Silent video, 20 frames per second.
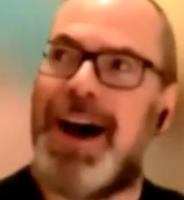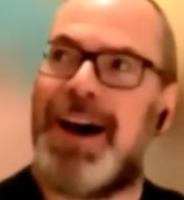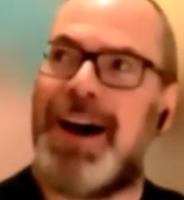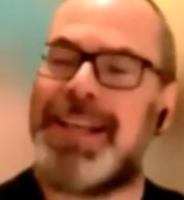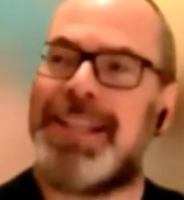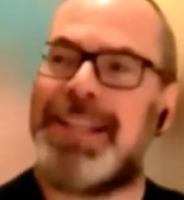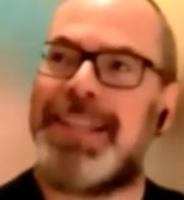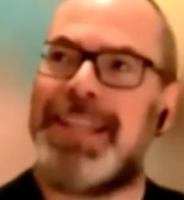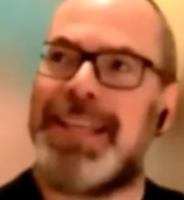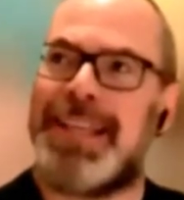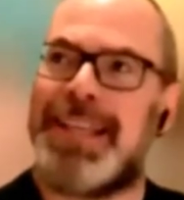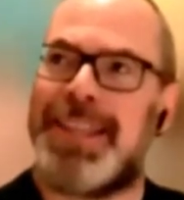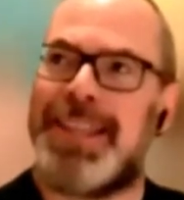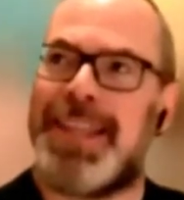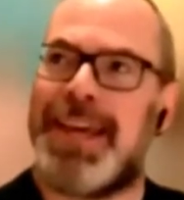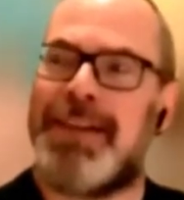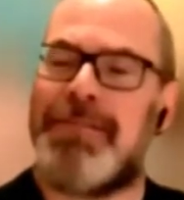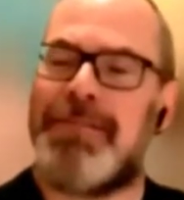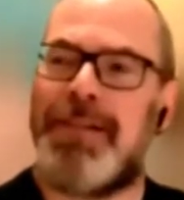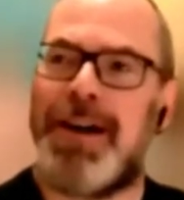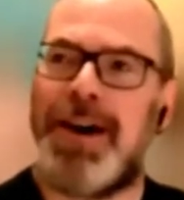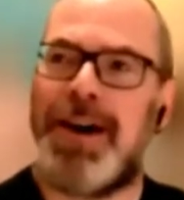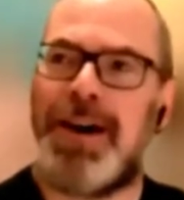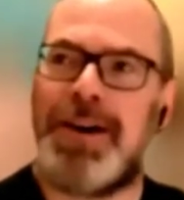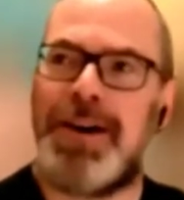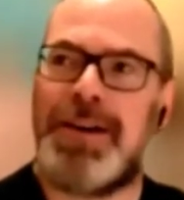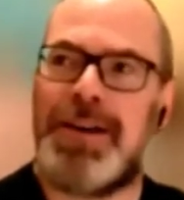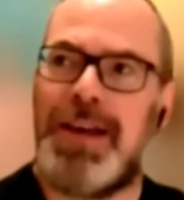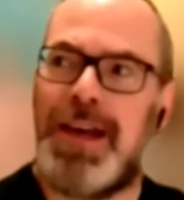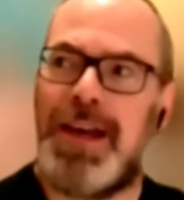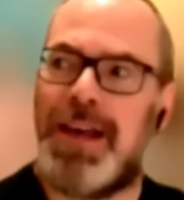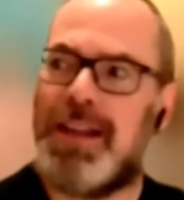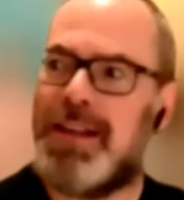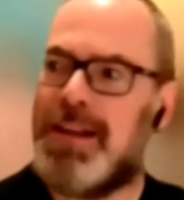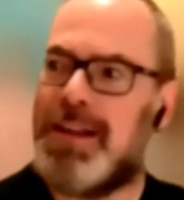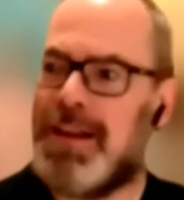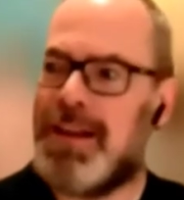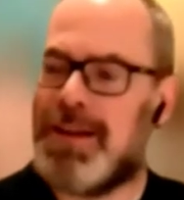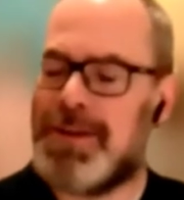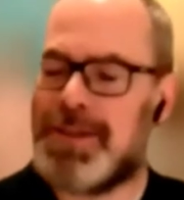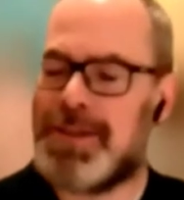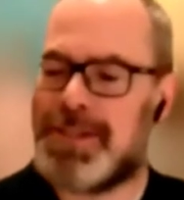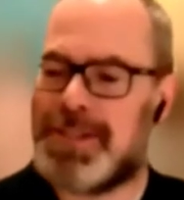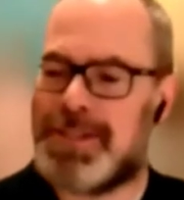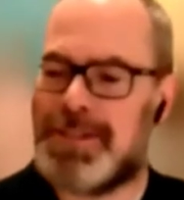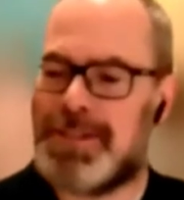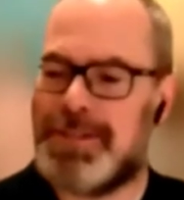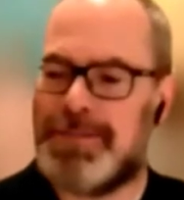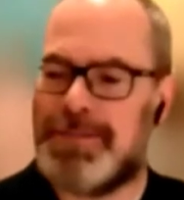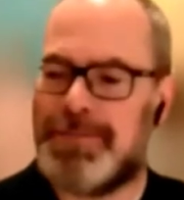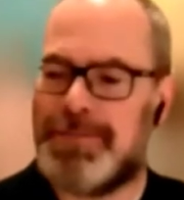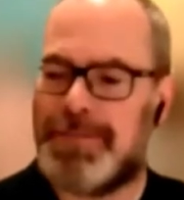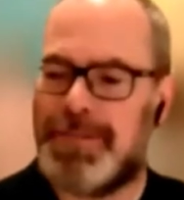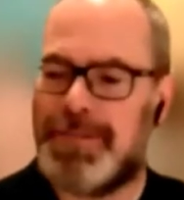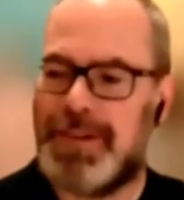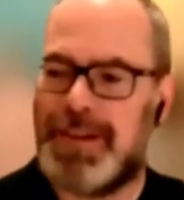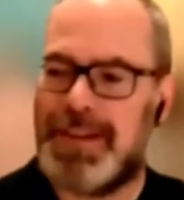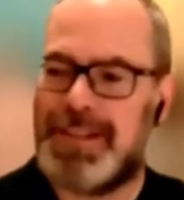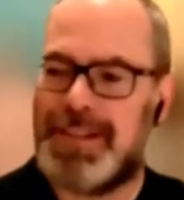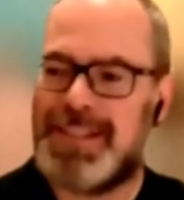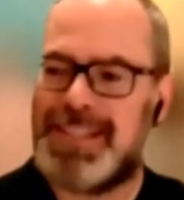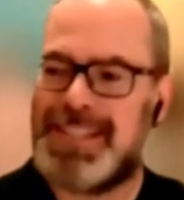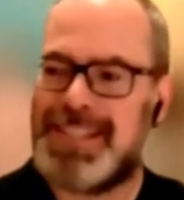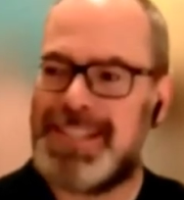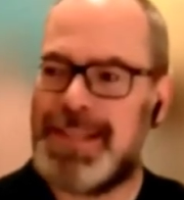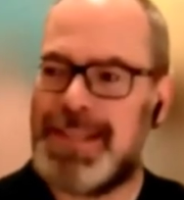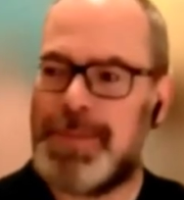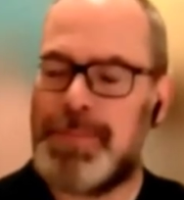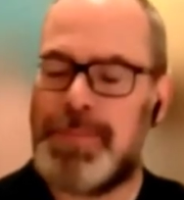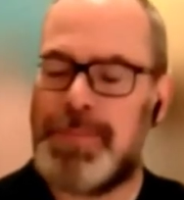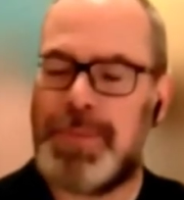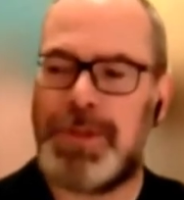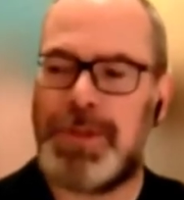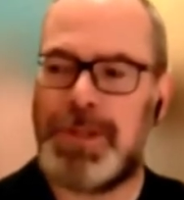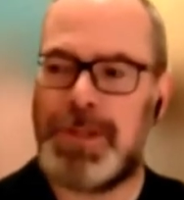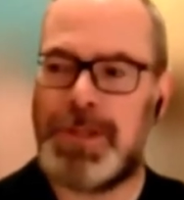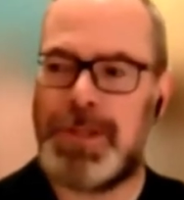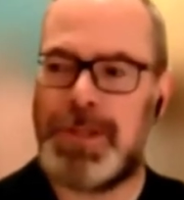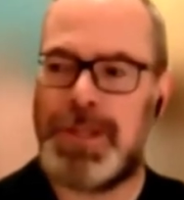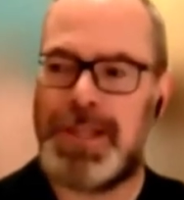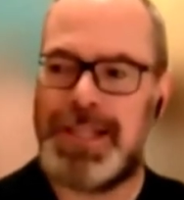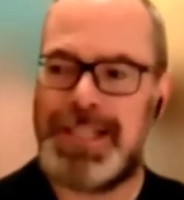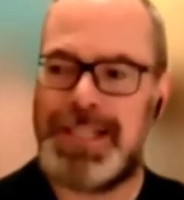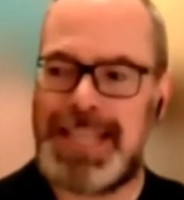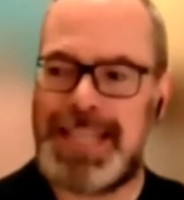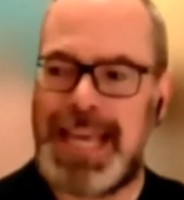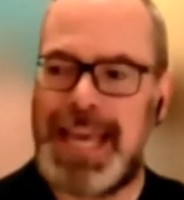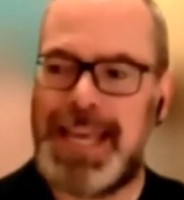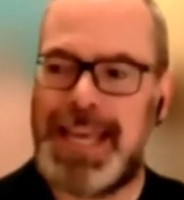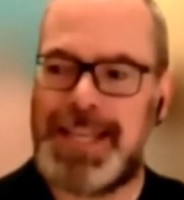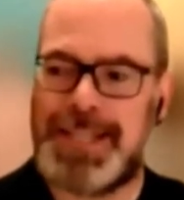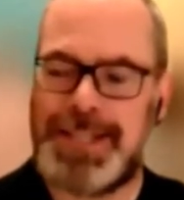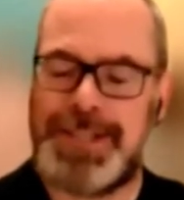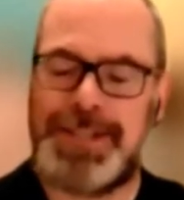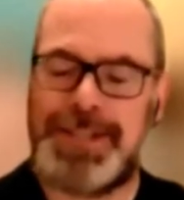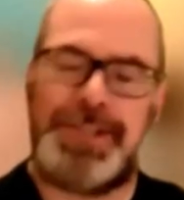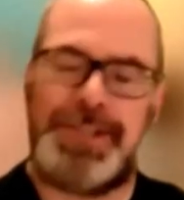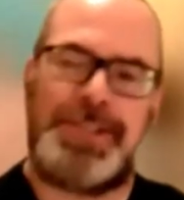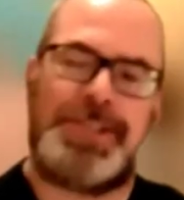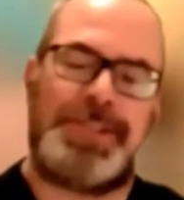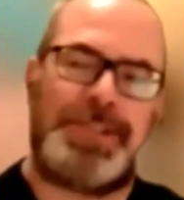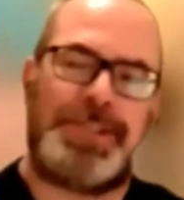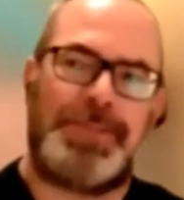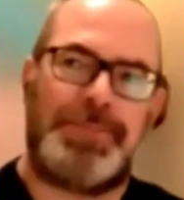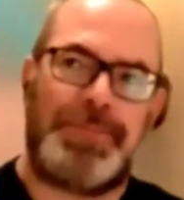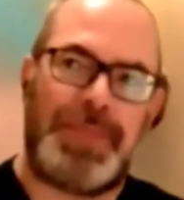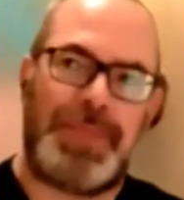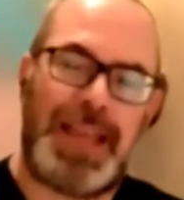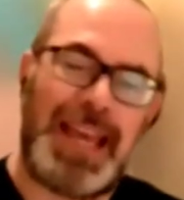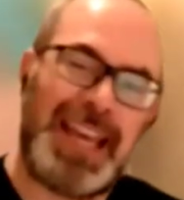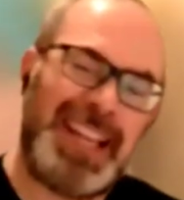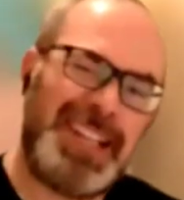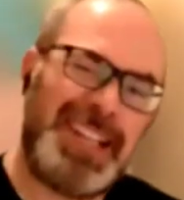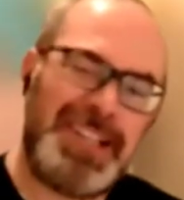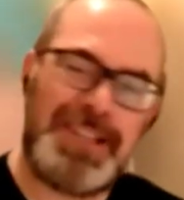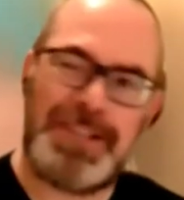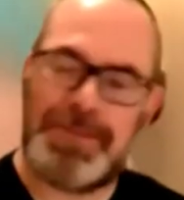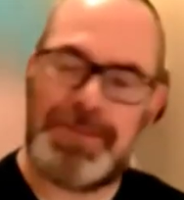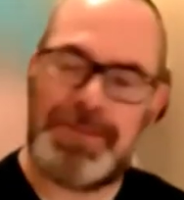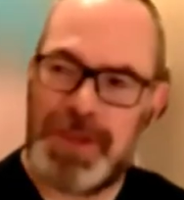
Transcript: I think there are lots of simple tests and,